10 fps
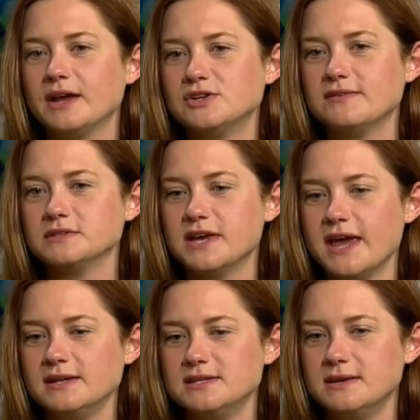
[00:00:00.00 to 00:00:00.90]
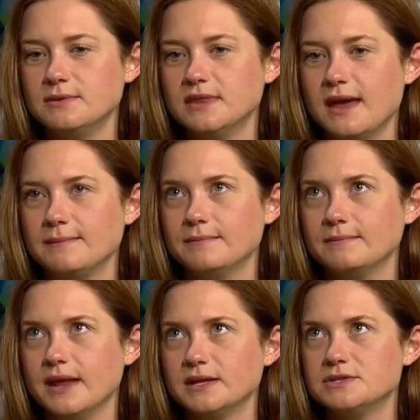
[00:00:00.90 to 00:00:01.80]
traveled to Haiti with
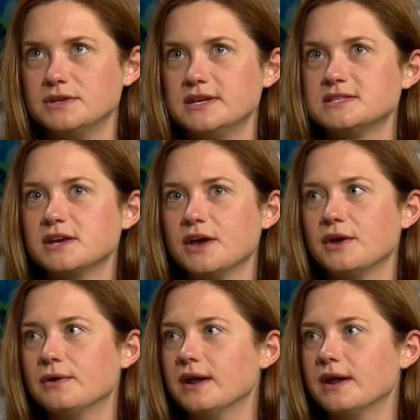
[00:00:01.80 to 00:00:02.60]
them like 2 years ago,